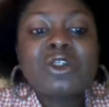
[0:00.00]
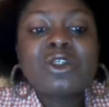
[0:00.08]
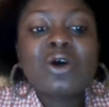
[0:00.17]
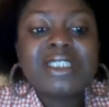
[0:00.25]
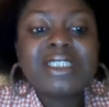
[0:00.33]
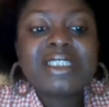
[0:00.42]
to
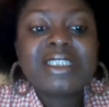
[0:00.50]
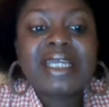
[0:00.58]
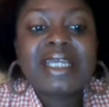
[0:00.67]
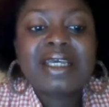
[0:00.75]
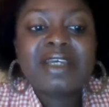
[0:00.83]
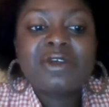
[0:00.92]

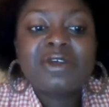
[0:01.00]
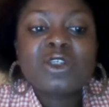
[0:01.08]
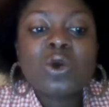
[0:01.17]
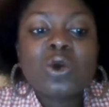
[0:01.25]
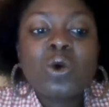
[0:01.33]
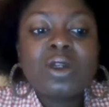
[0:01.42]
understand that
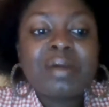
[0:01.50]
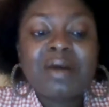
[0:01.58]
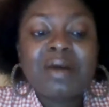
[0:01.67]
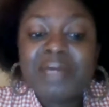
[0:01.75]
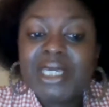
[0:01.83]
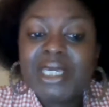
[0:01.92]
it's all
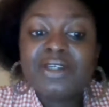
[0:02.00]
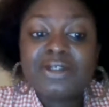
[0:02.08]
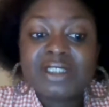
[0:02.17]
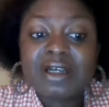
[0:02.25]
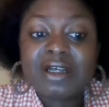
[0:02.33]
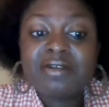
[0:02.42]
about being
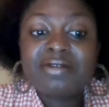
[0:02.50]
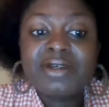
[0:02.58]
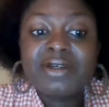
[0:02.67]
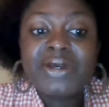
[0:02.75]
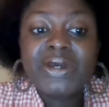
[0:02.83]
yourself.